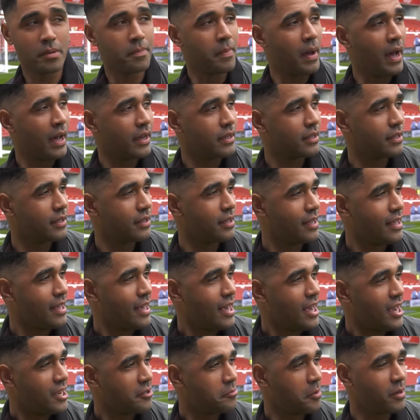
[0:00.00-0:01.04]
to be back,
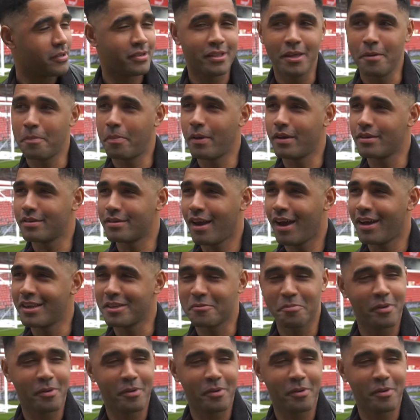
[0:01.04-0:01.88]
especially at pitch side.